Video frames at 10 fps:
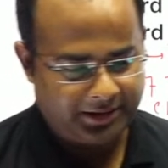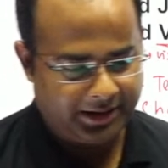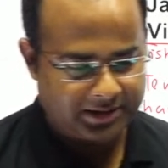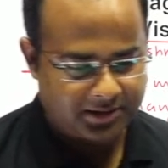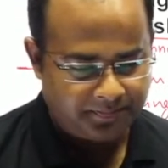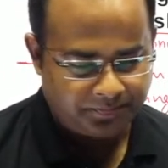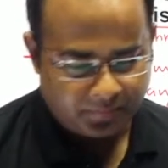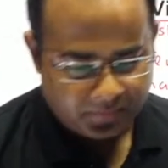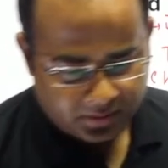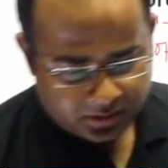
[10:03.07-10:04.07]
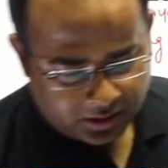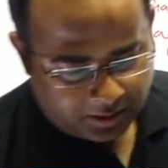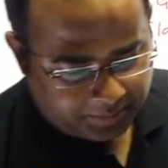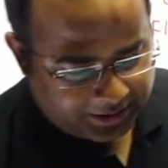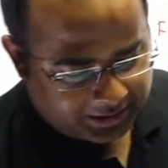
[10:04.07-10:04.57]
yes,
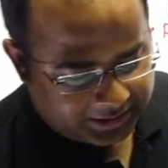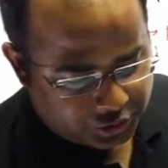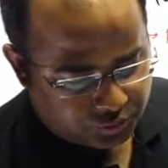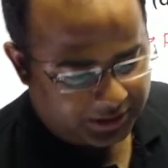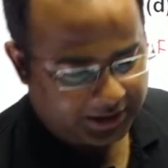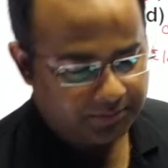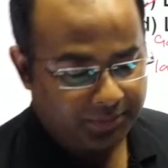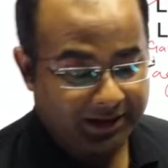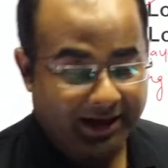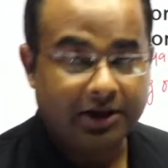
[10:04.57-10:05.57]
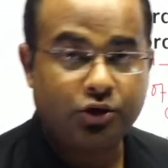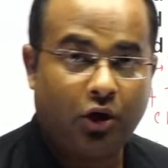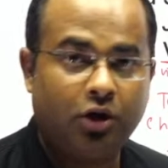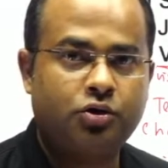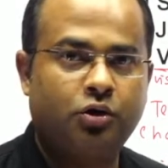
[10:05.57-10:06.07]
Brihadeshwar temple, that is
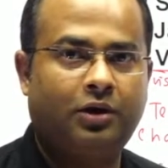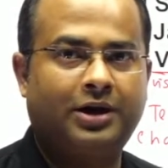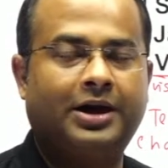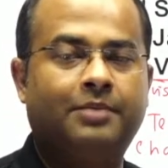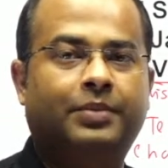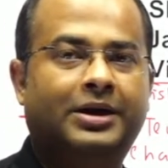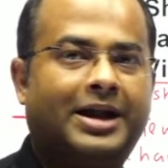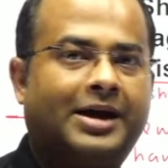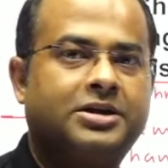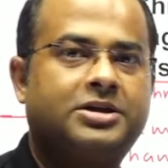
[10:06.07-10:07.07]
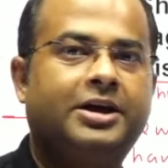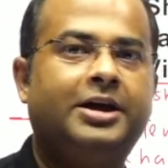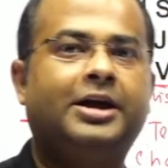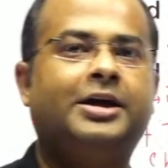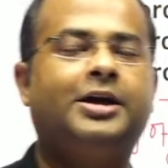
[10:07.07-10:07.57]
also a temple that is
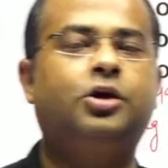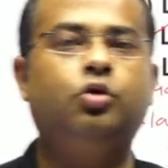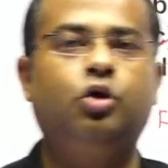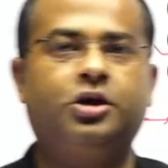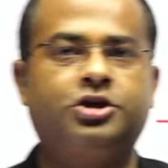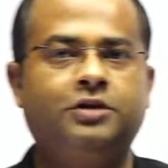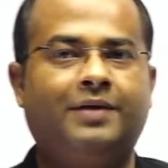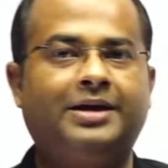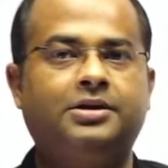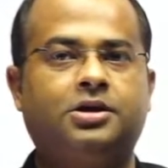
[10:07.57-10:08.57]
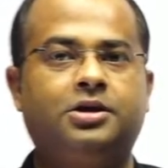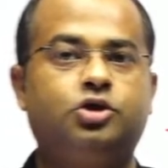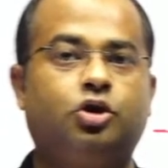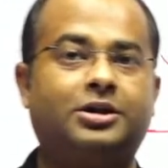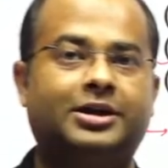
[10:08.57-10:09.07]
dedicated to Lord Shiva in
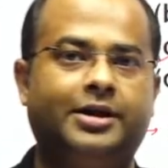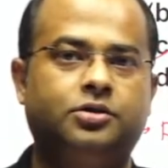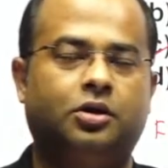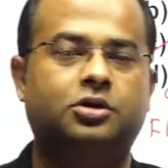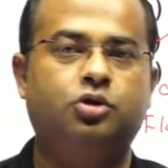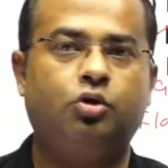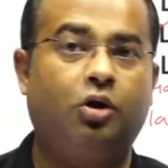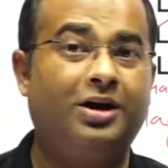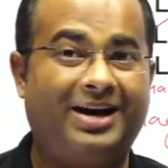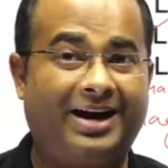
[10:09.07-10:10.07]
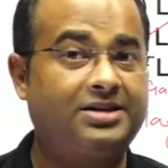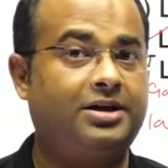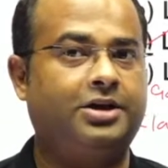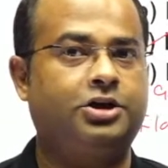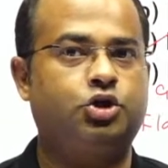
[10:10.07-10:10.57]
Tanjore, that is also called Raj
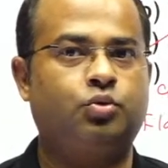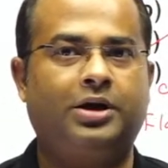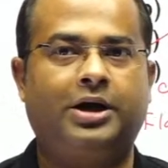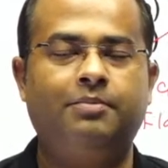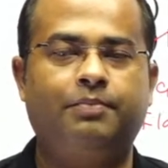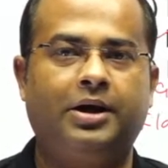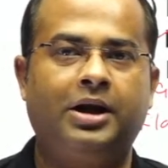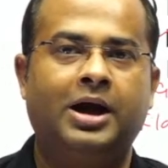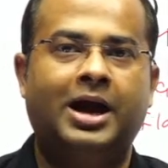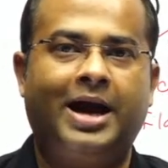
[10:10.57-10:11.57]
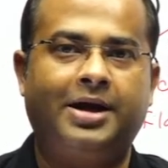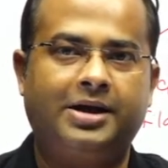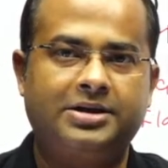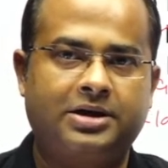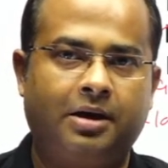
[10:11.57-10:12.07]
Rajeshwar temple, and it
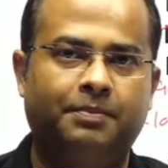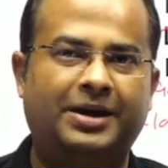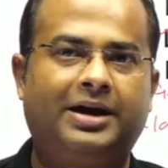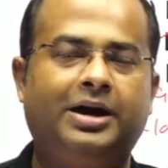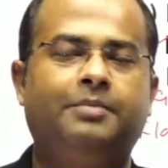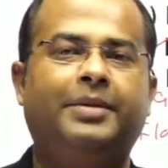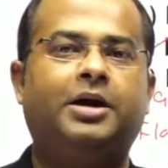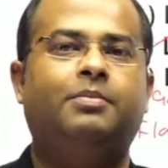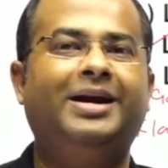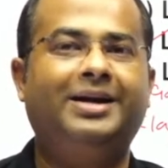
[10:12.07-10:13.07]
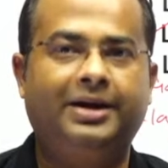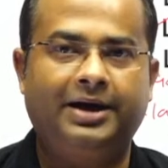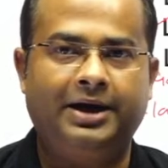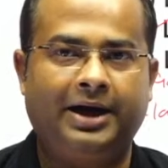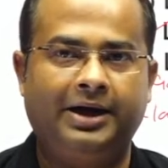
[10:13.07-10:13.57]
is completely made by
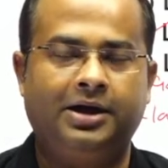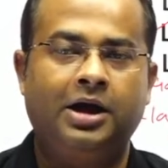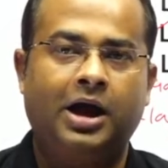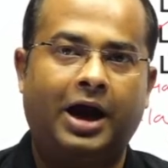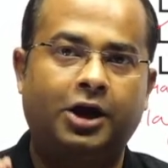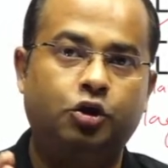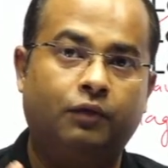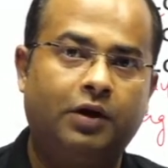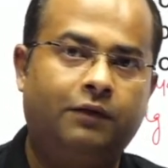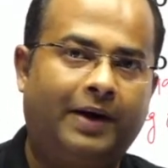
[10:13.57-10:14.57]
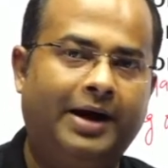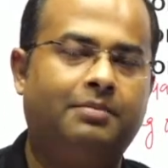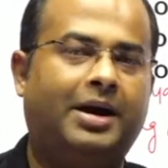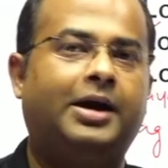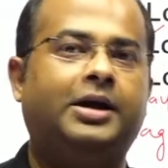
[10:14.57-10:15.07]
granite. And you will find,
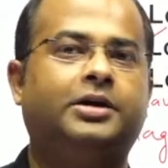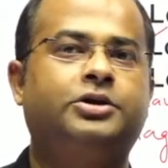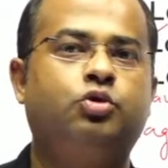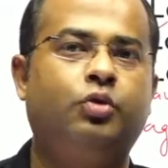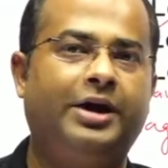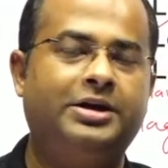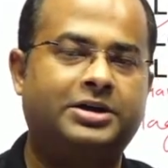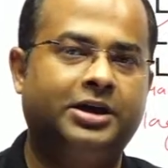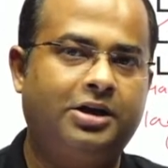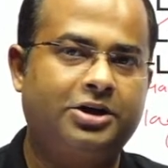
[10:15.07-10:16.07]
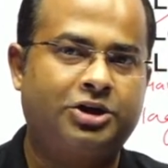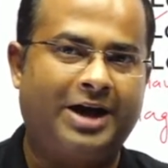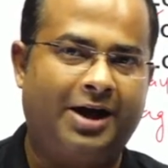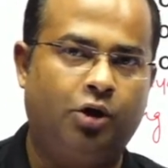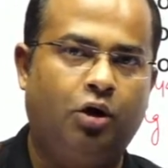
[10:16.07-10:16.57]
my dear students, ki the
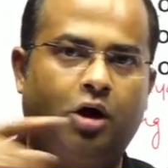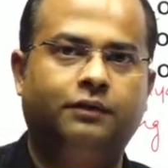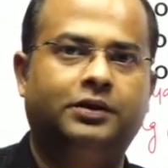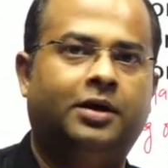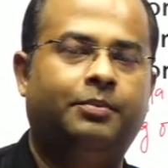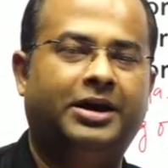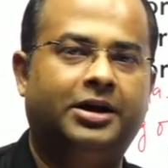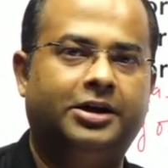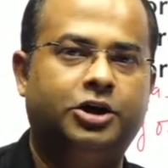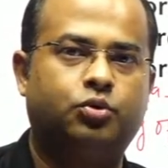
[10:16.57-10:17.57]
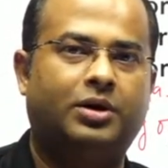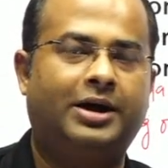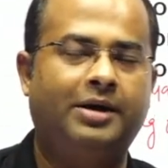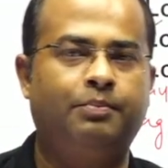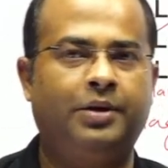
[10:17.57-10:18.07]
shadow of the Brihadeshwar
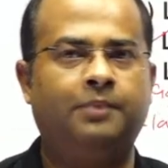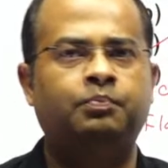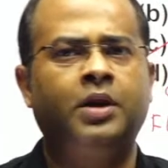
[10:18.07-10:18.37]
temple